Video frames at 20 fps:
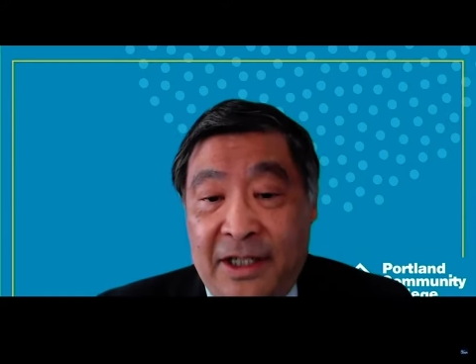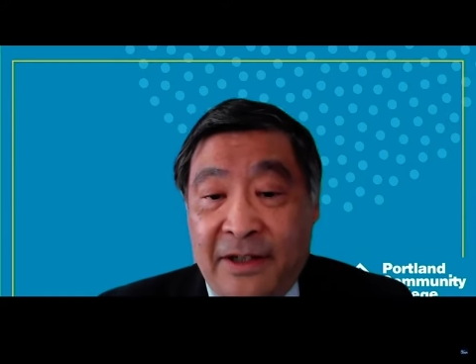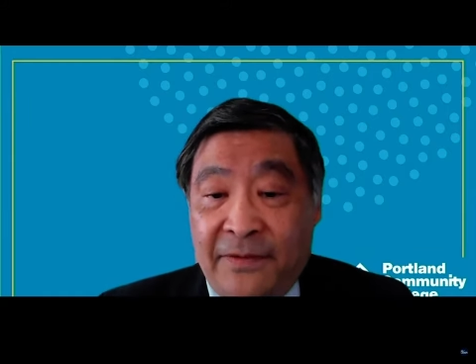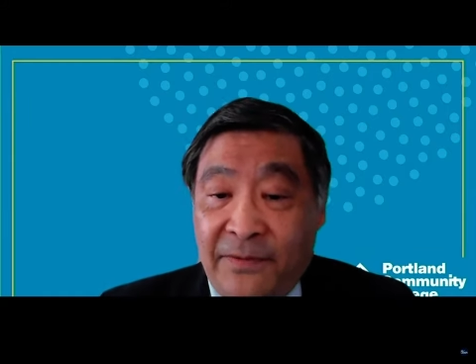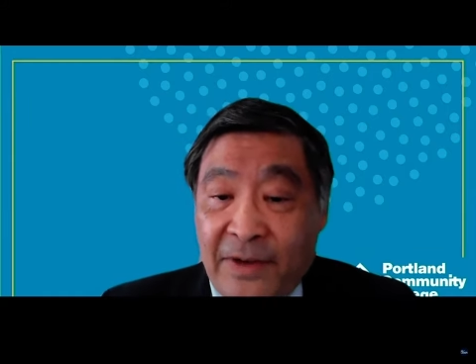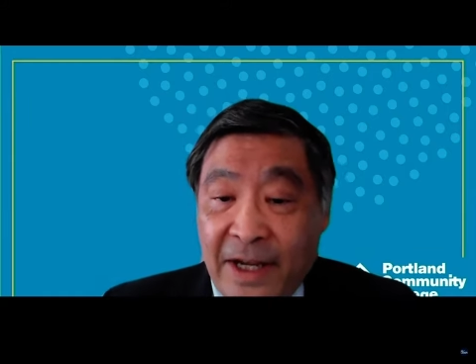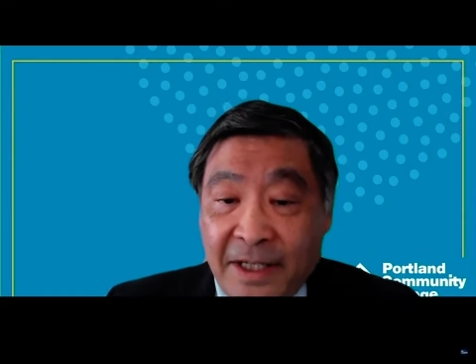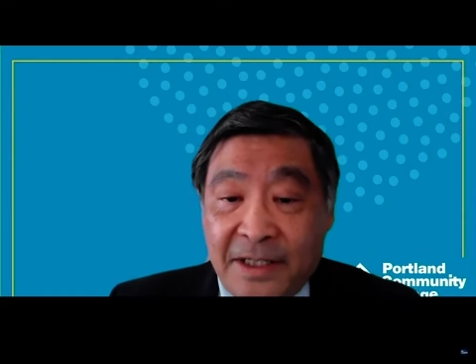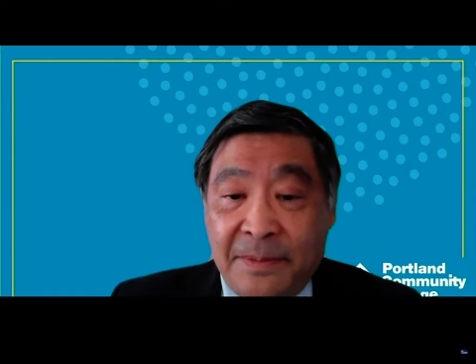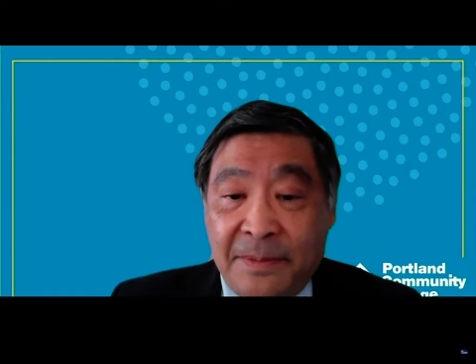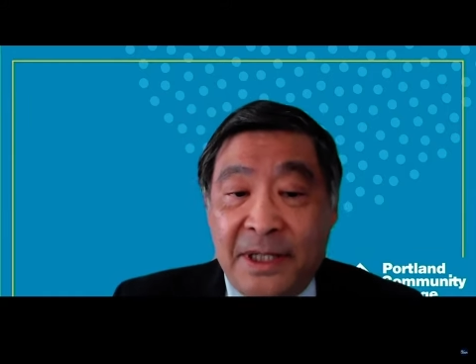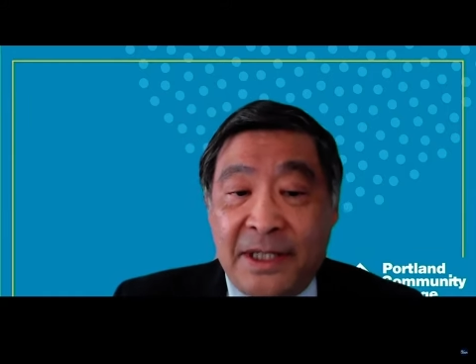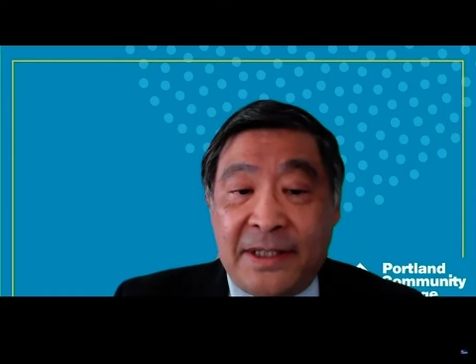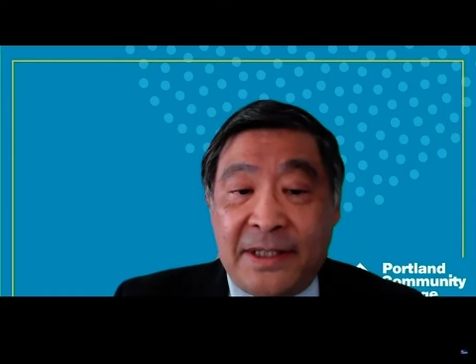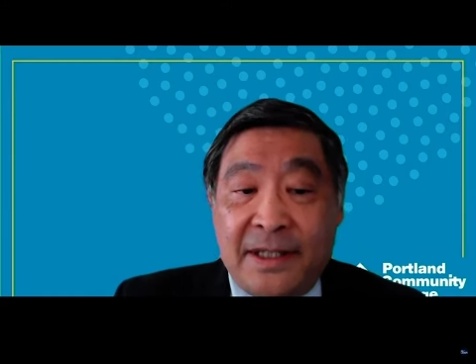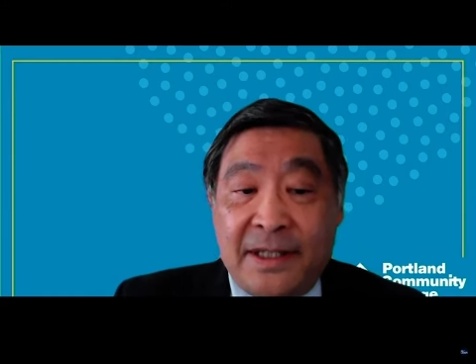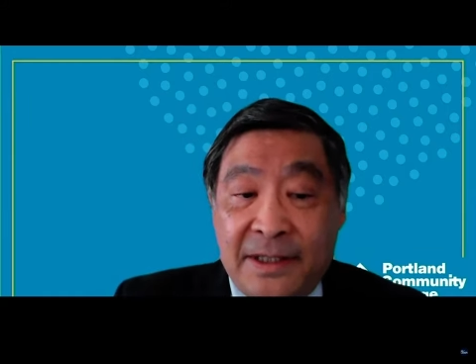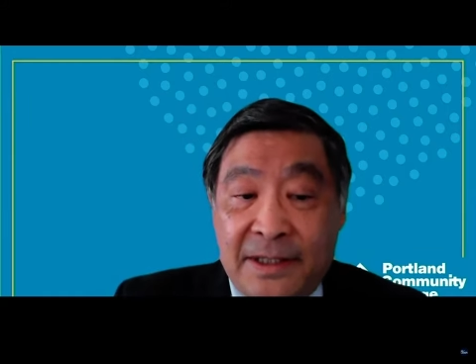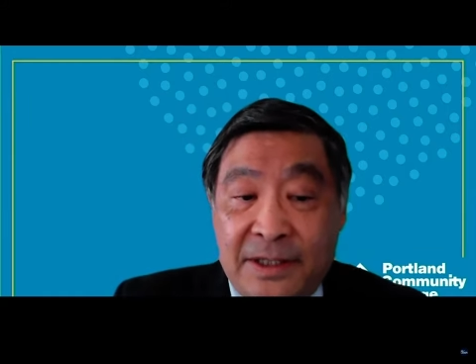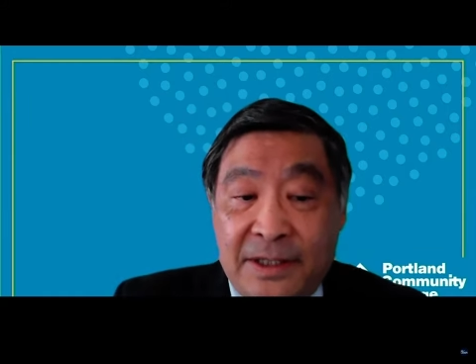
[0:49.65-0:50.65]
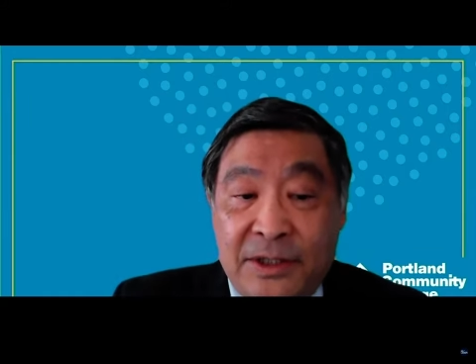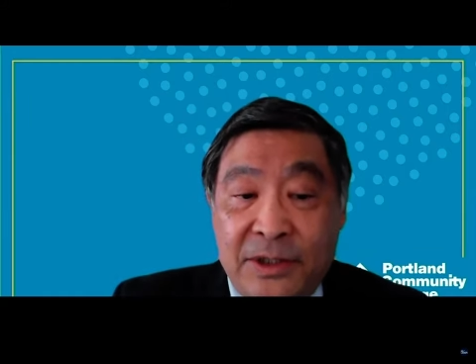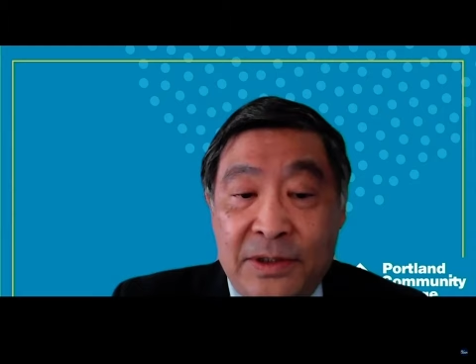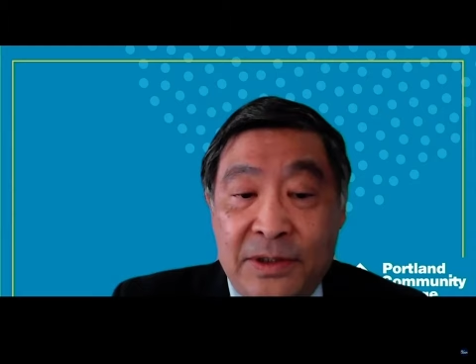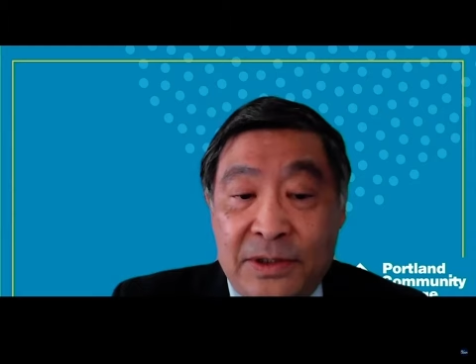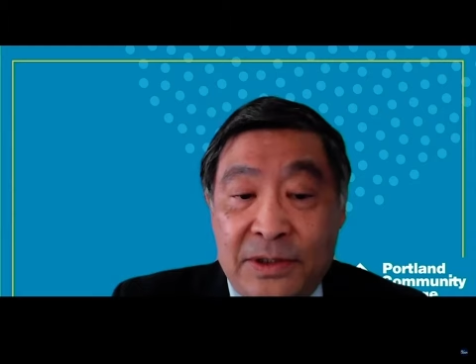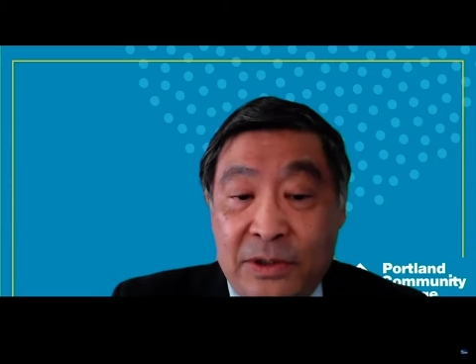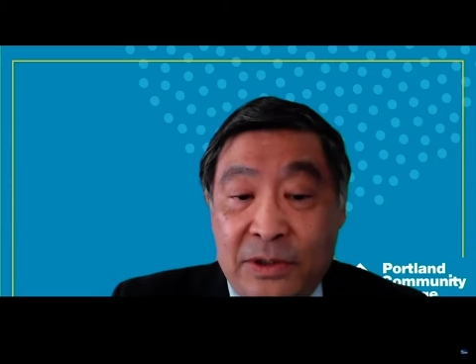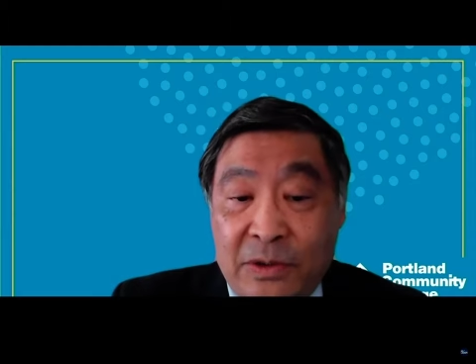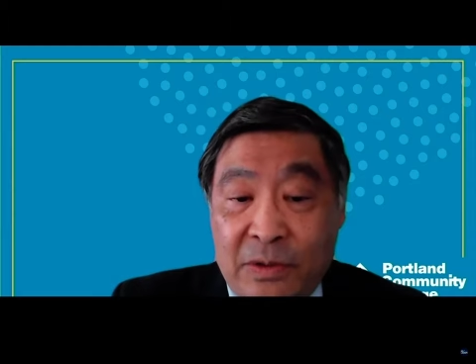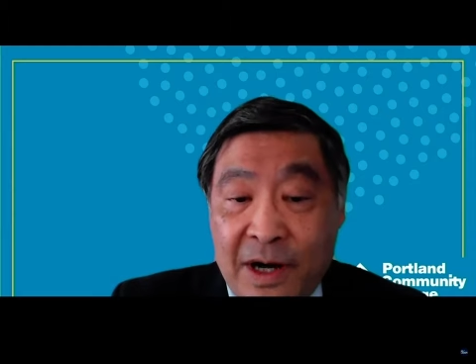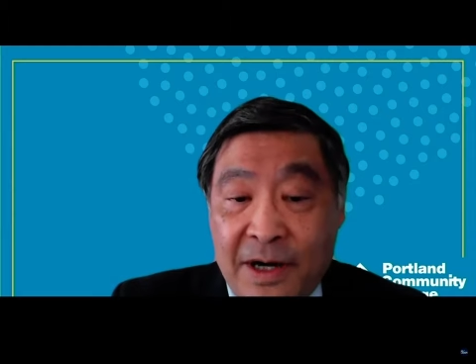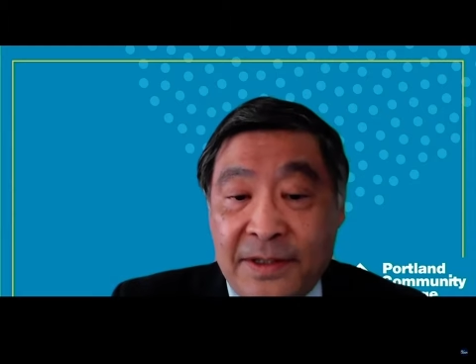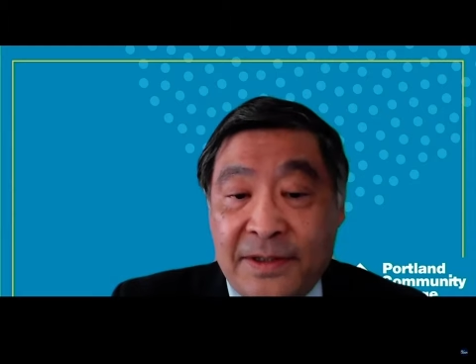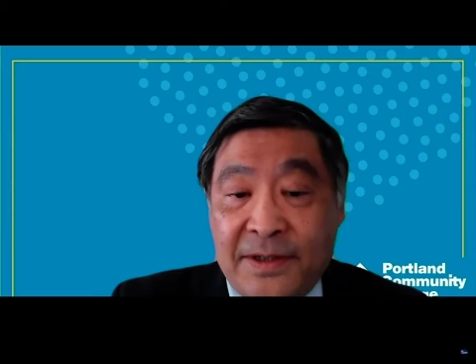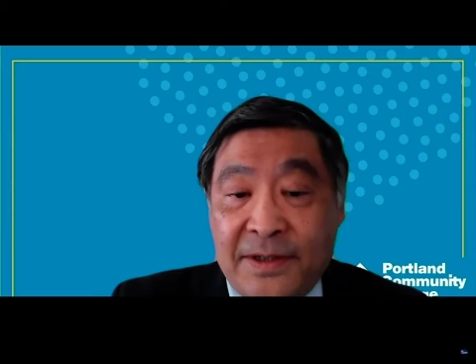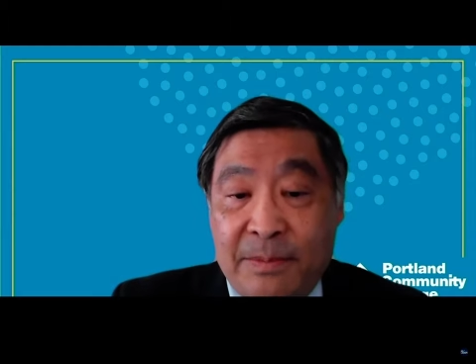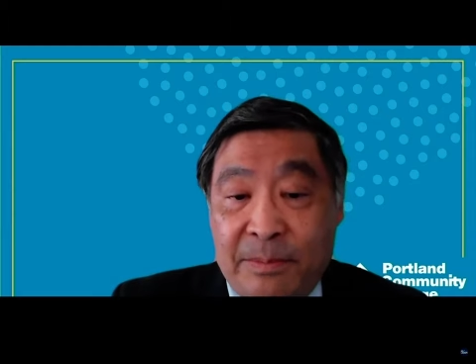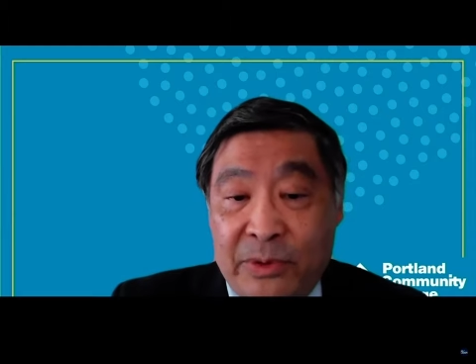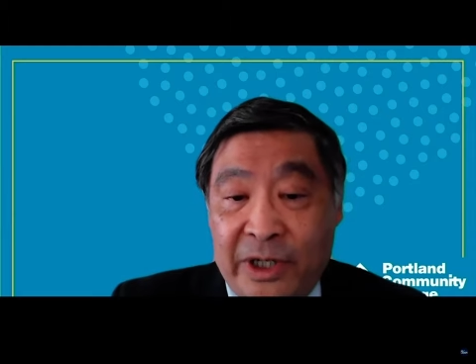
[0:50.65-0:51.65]
Investments in the students who
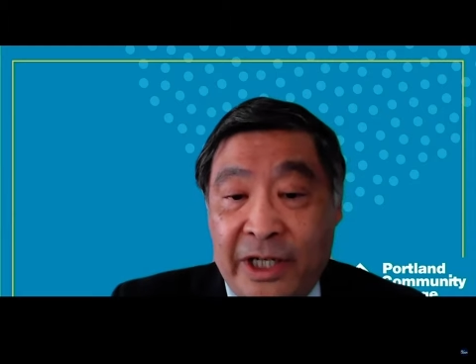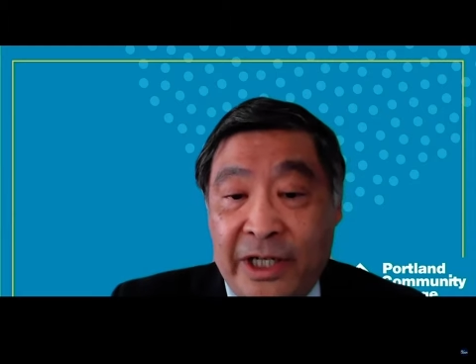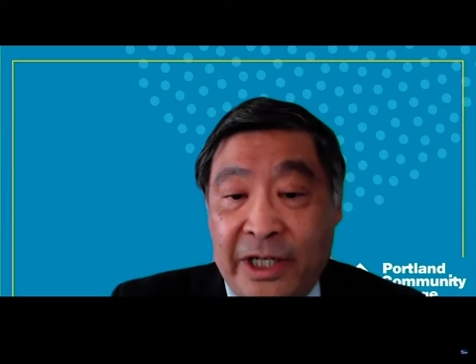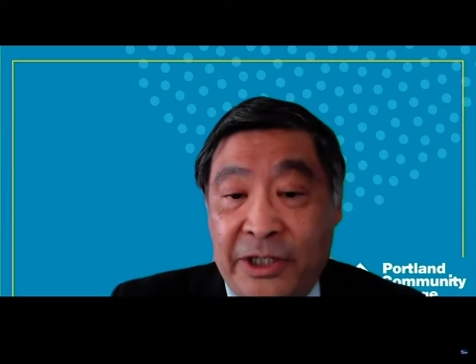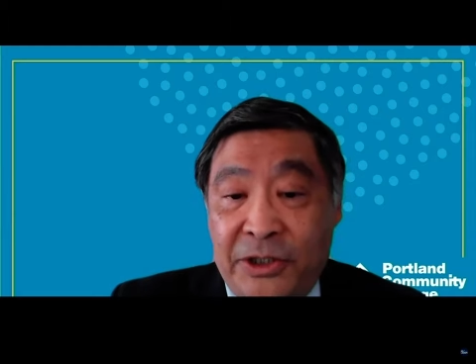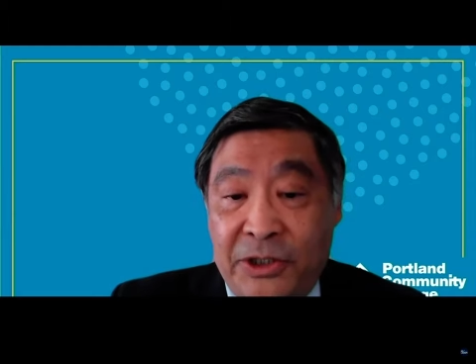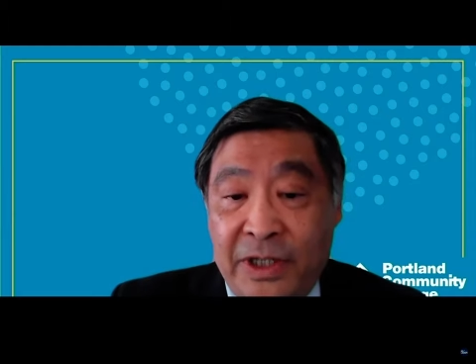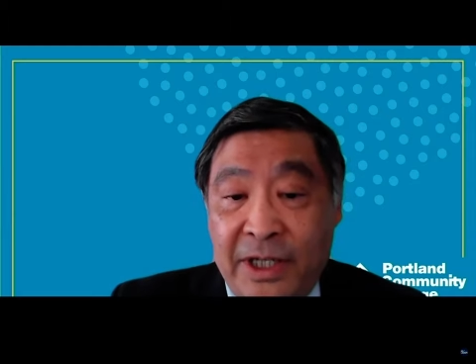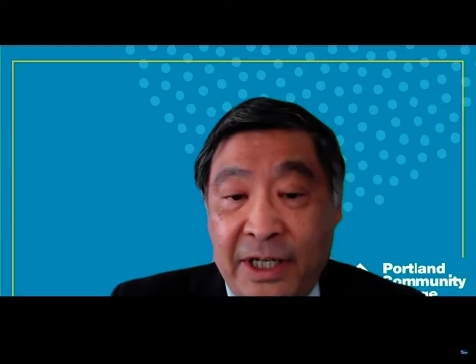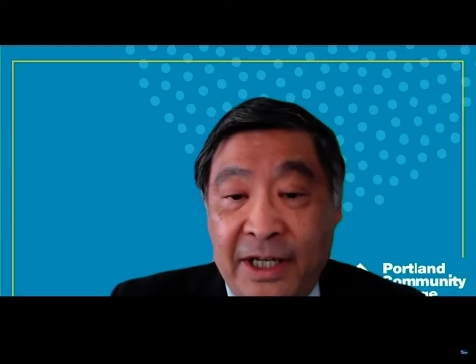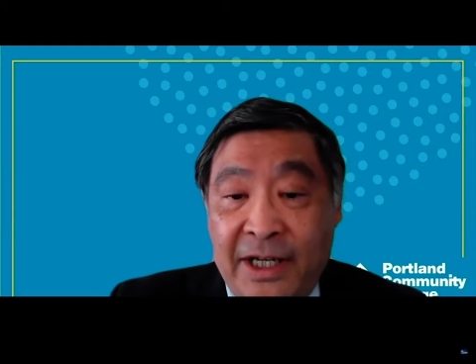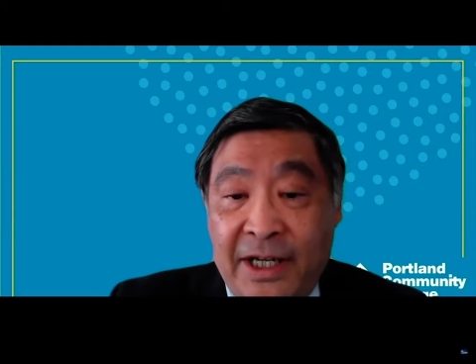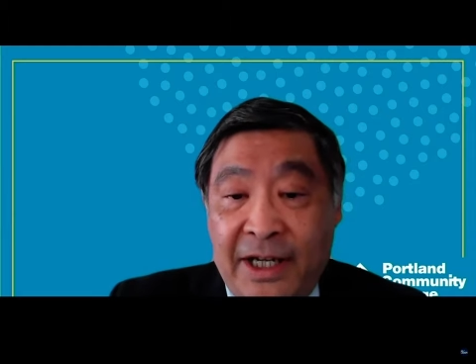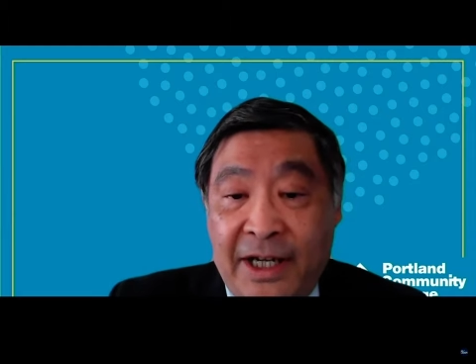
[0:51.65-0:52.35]
cross the bridge